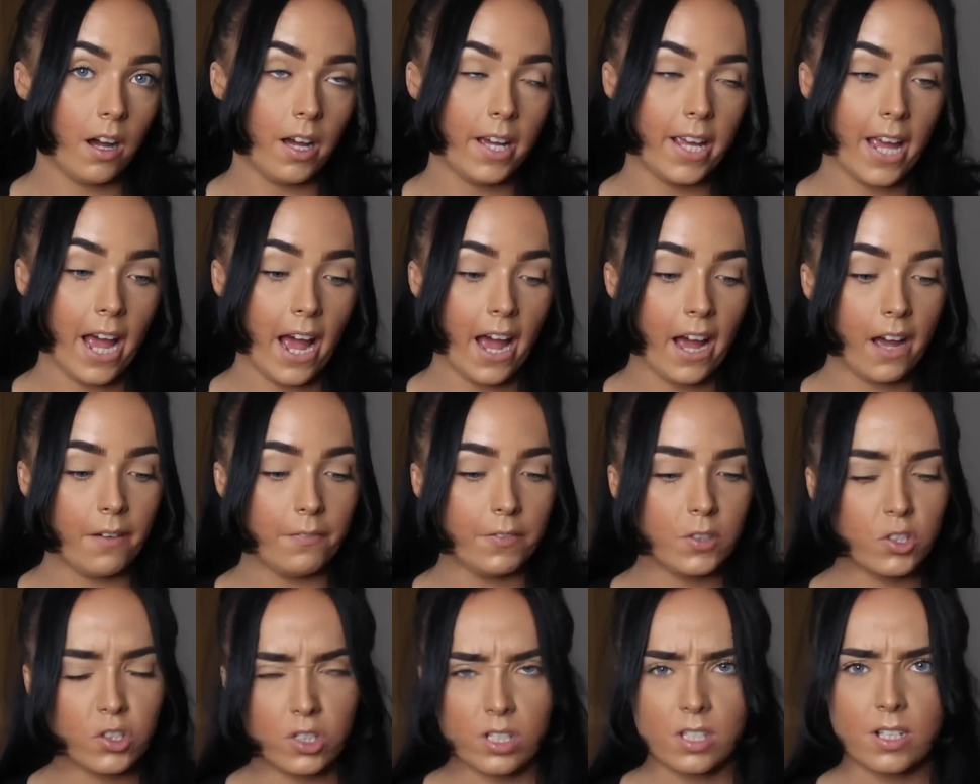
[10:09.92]
I
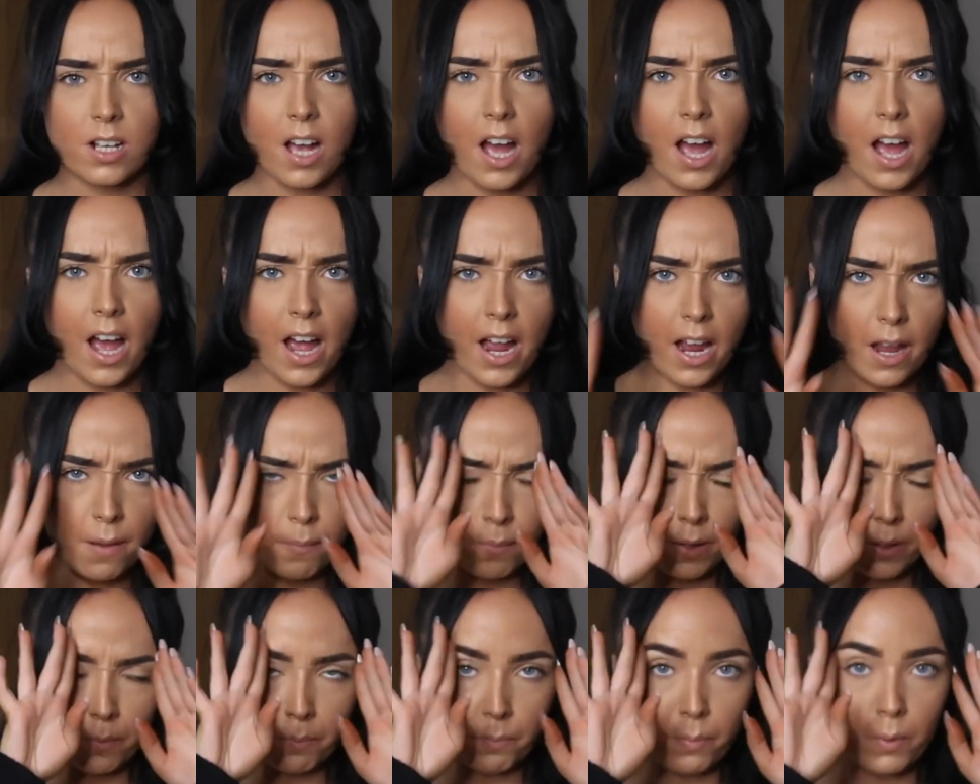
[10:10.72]
have just got
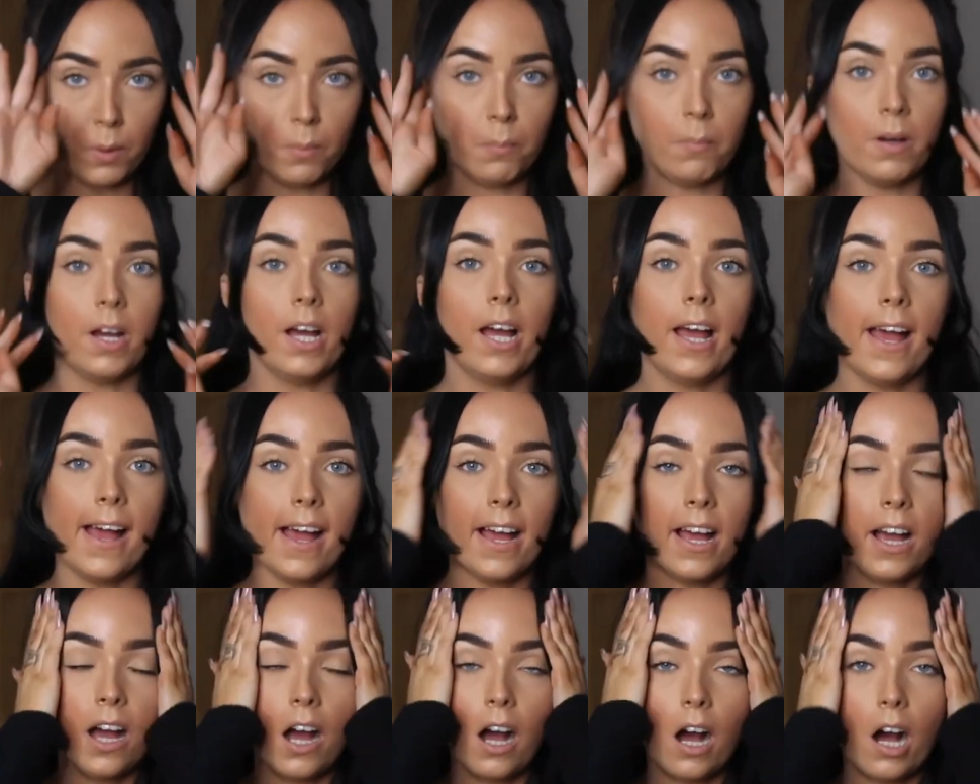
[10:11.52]
home and put my
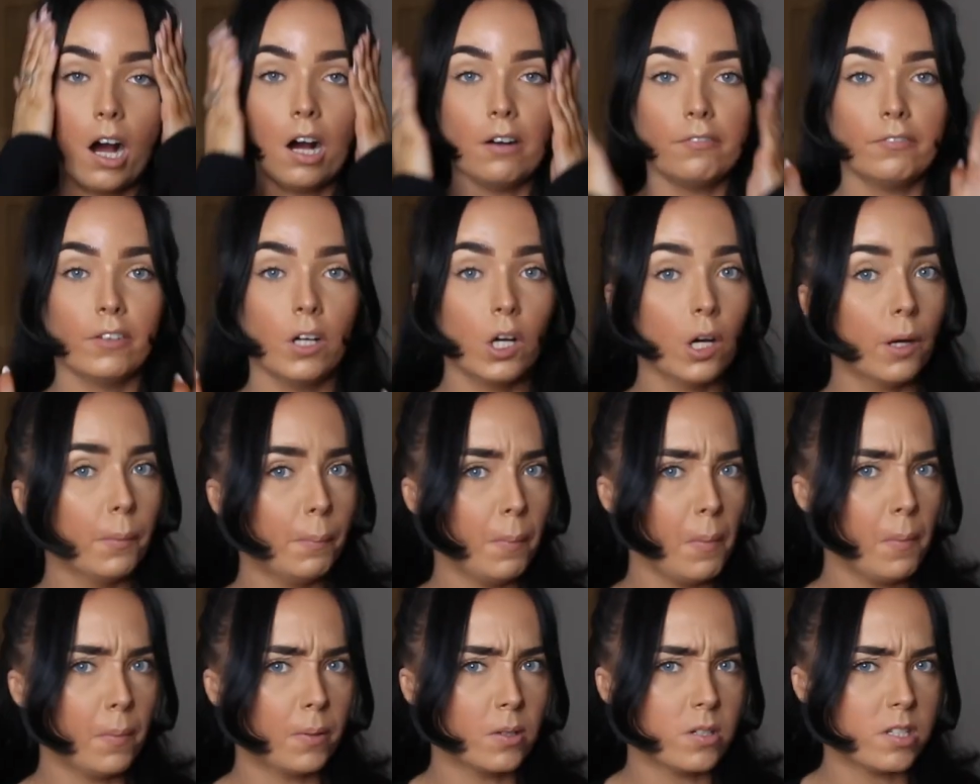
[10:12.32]
hair half
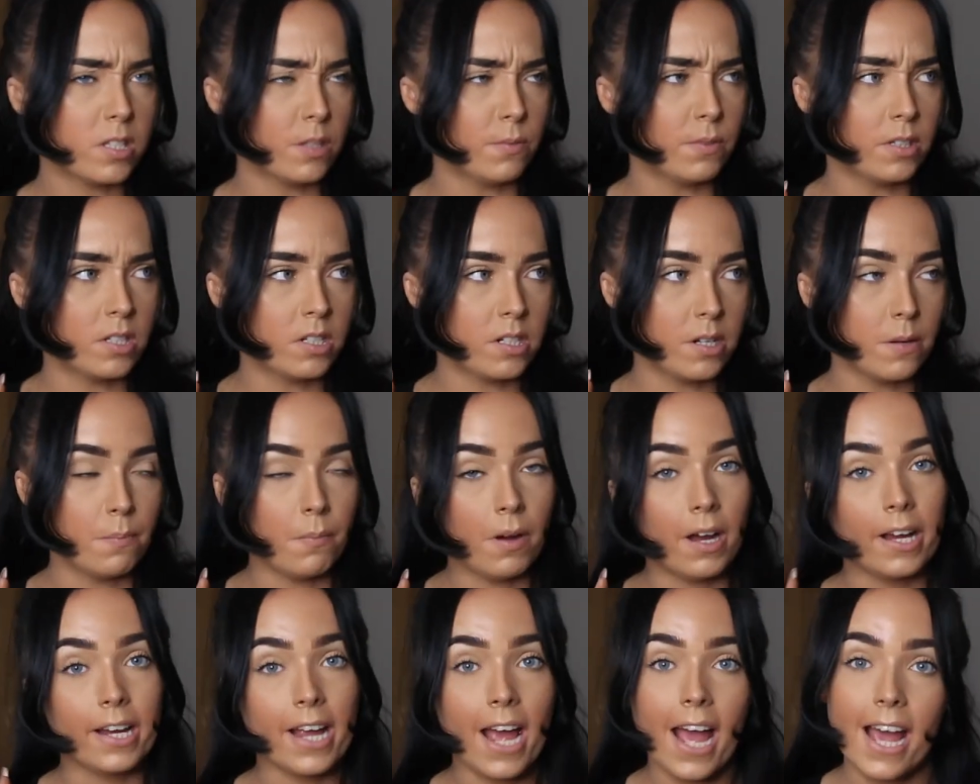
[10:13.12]
up because it was doing
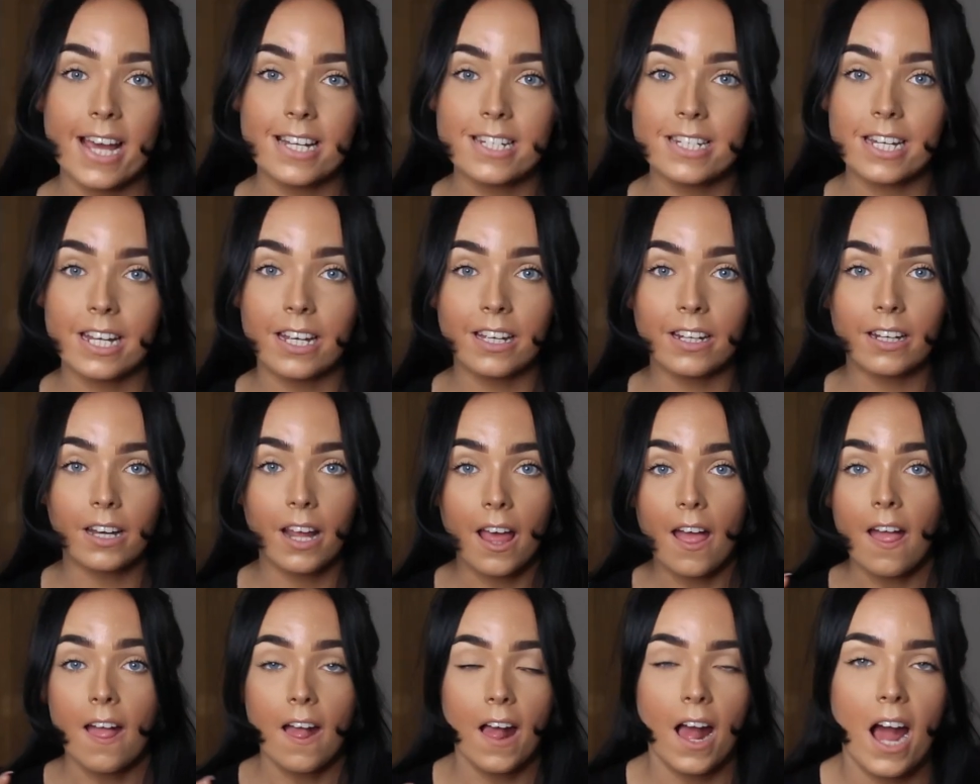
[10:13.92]
my head
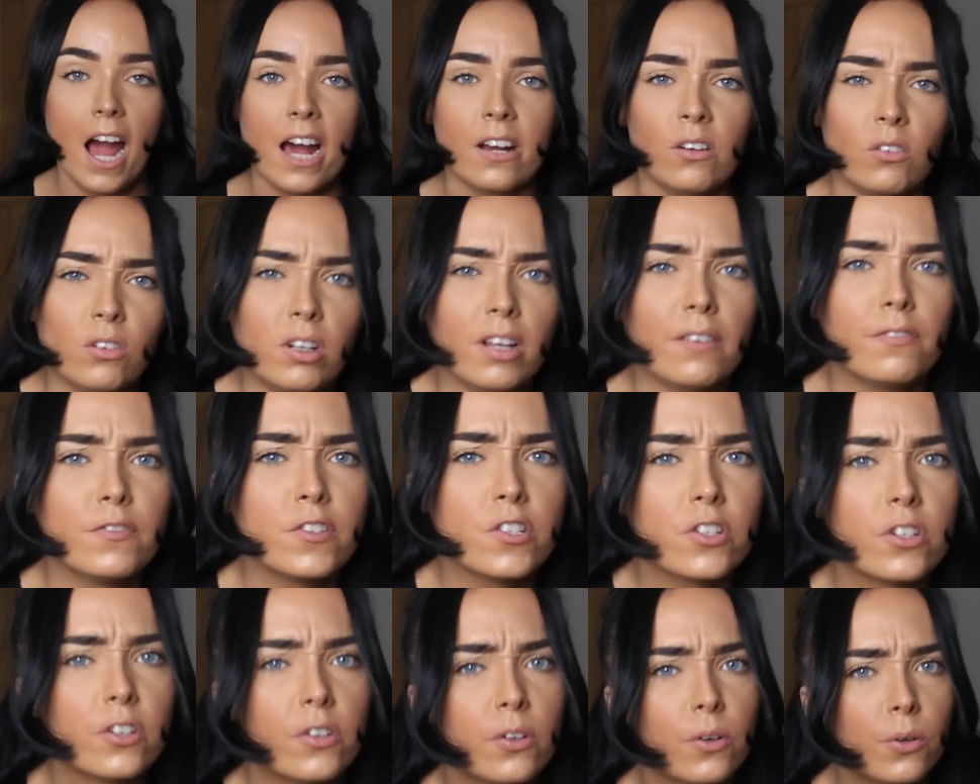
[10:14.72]
in, and all I've
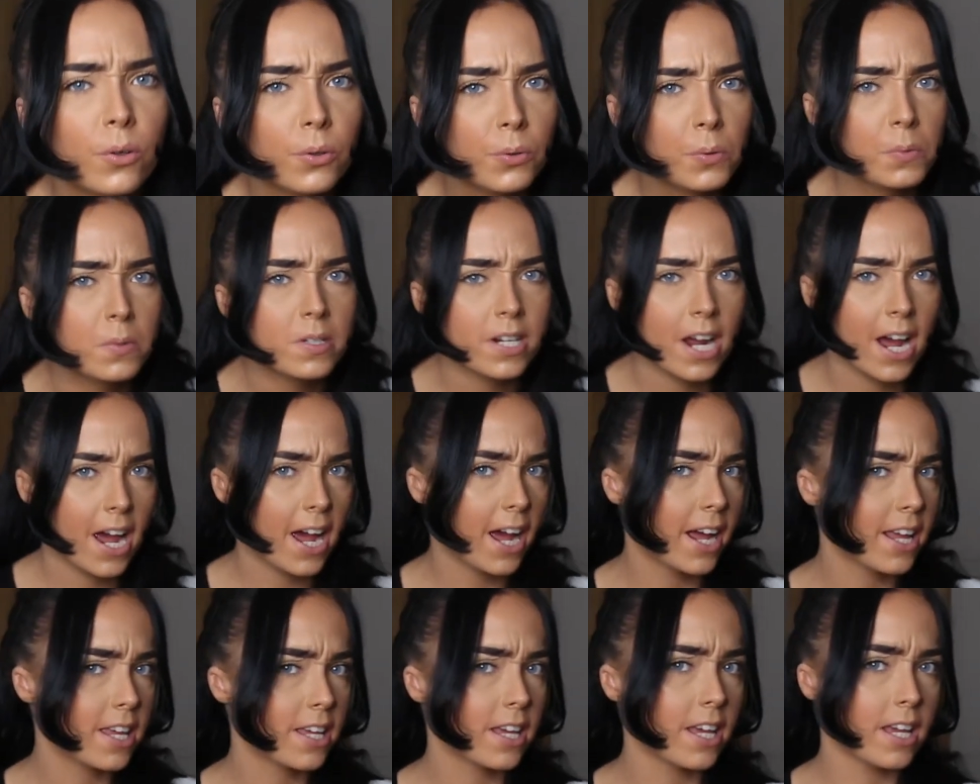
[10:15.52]
done all
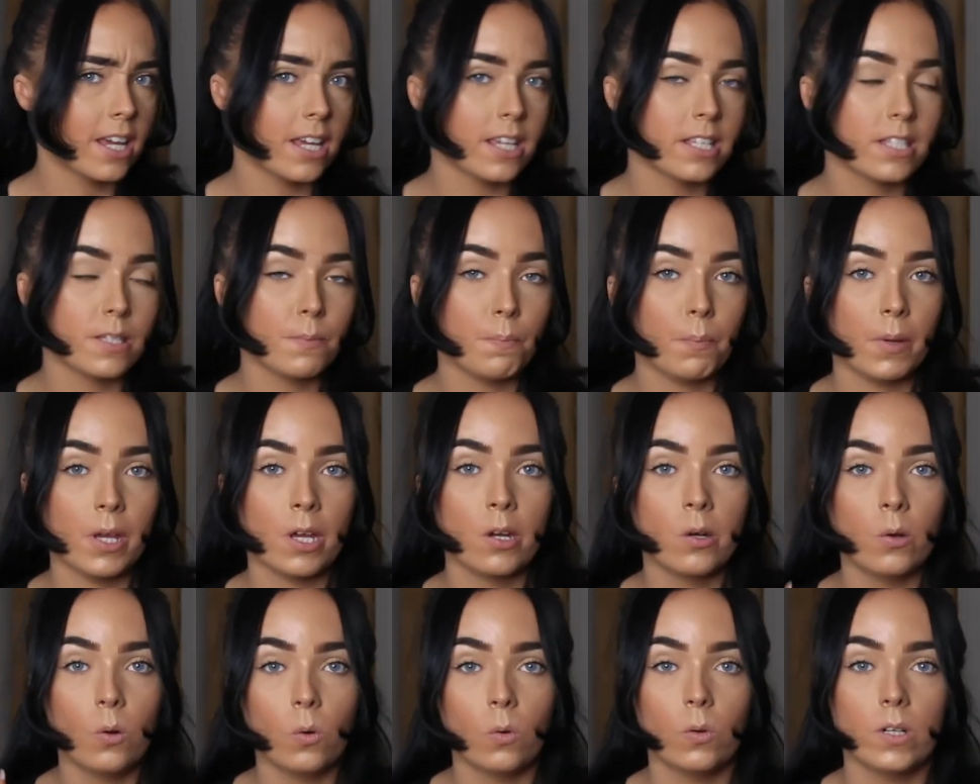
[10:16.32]
day is be
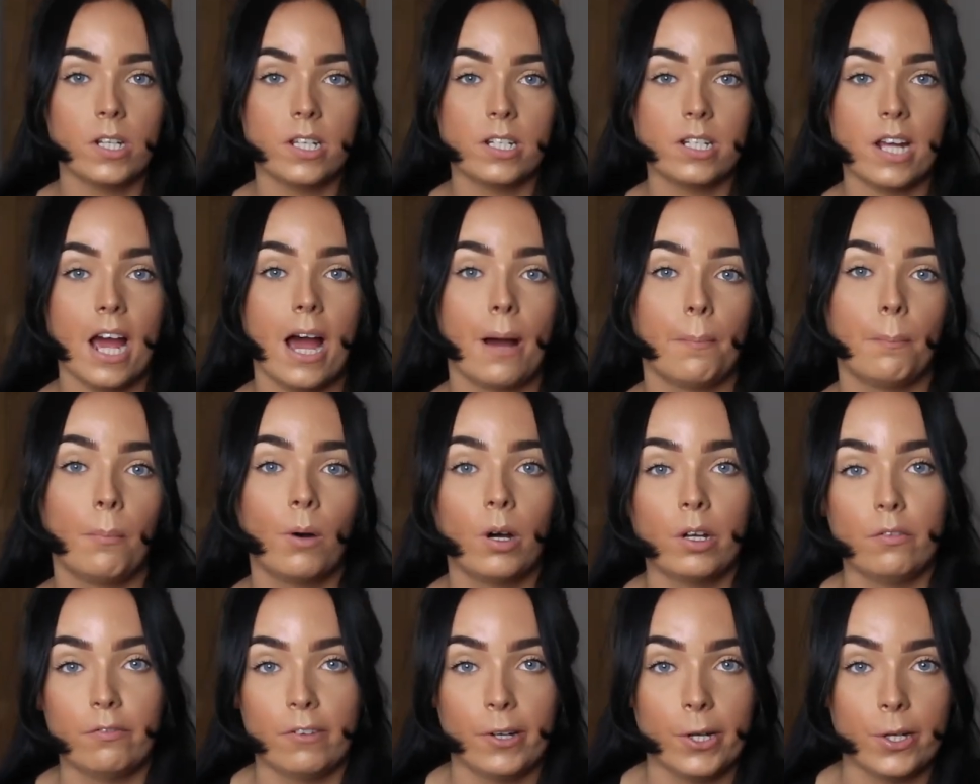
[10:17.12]
annoyed at
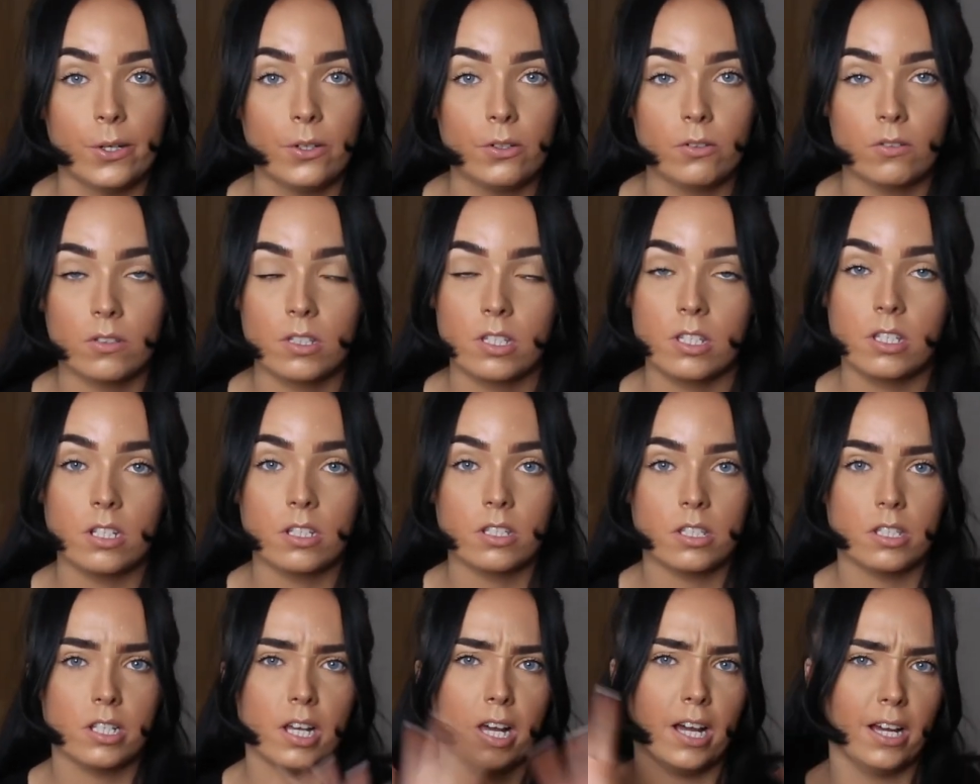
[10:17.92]
my roots,
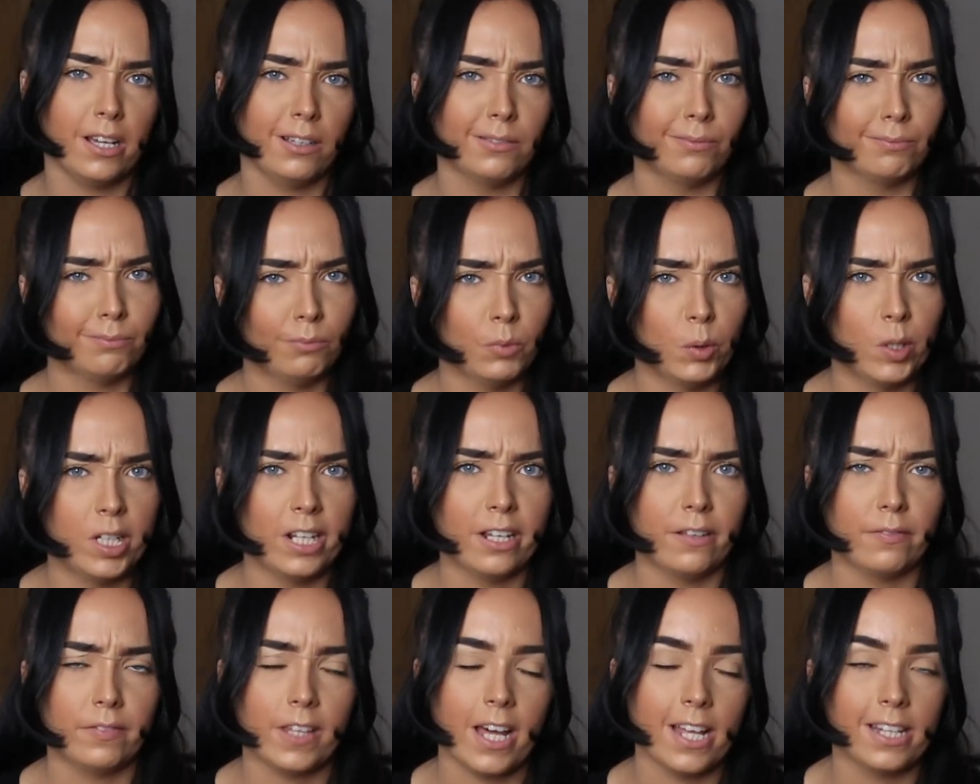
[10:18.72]
so we'll
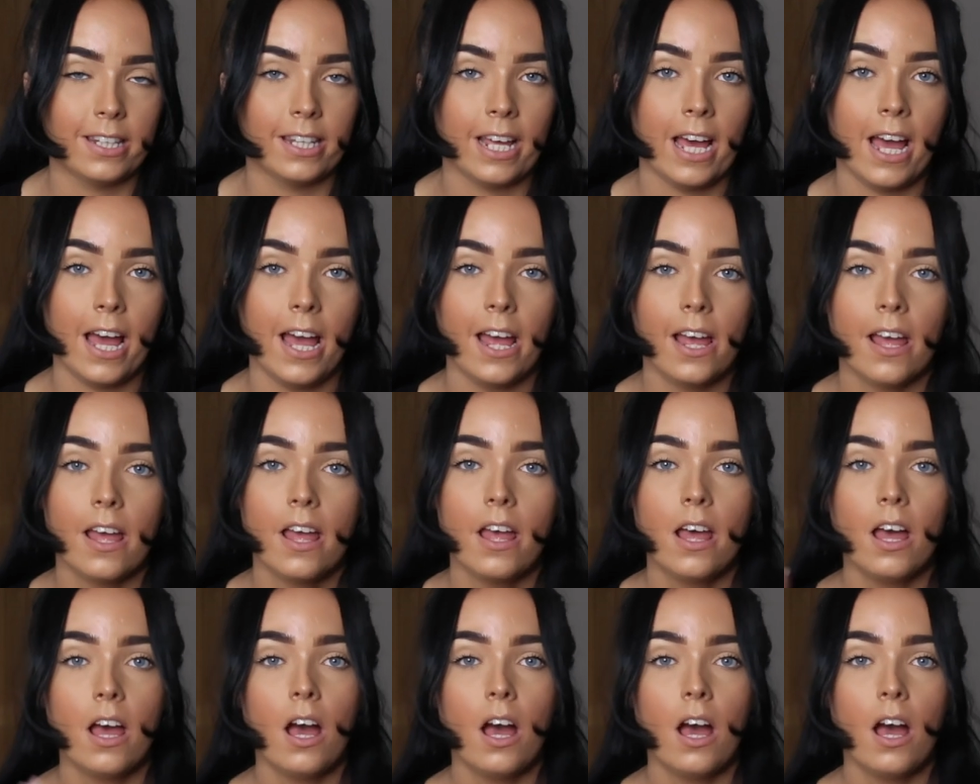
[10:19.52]
leave that there.